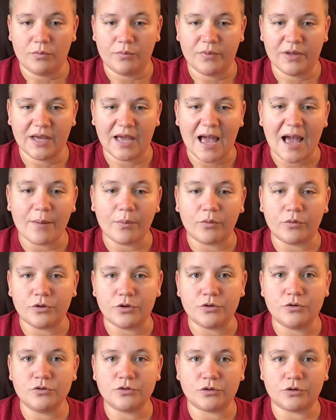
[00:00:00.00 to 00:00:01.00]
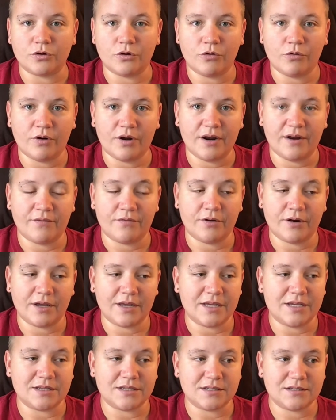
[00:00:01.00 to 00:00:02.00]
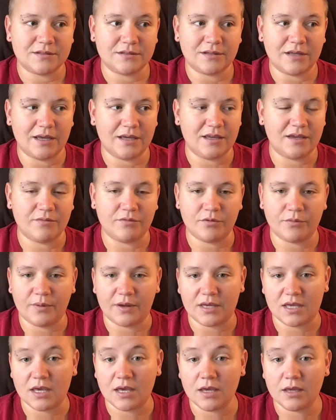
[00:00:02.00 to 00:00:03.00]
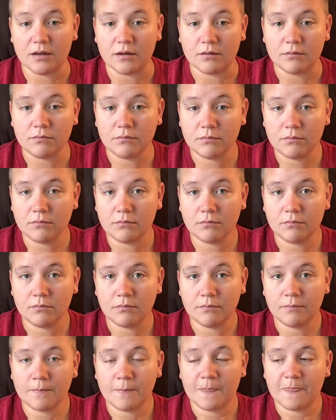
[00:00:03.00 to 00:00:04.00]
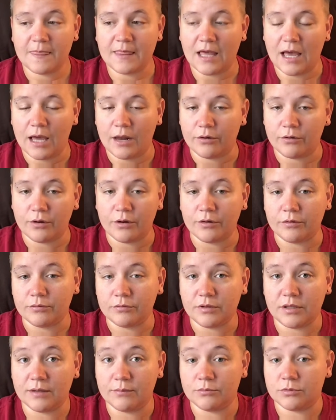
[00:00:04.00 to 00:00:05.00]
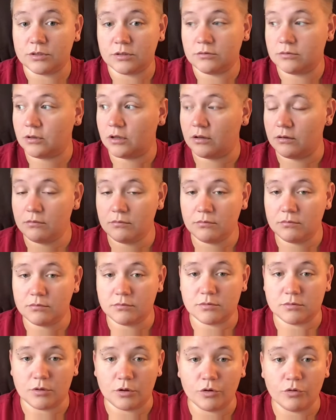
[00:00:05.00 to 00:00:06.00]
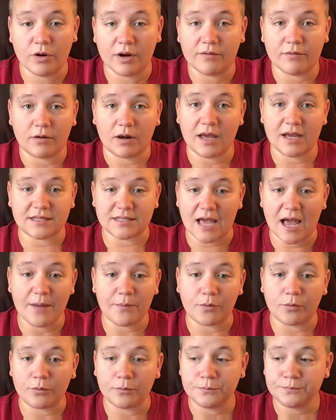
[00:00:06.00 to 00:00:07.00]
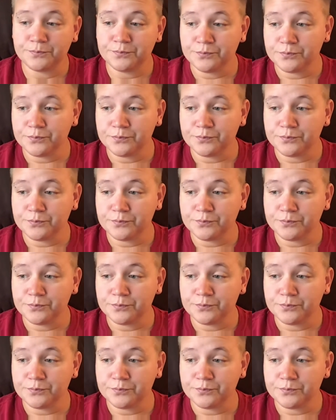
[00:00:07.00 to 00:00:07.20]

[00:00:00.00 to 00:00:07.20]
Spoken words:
big Apple user or whatever. I guess I can give them to my kid. I don't know. Give them to whoever likes Apple.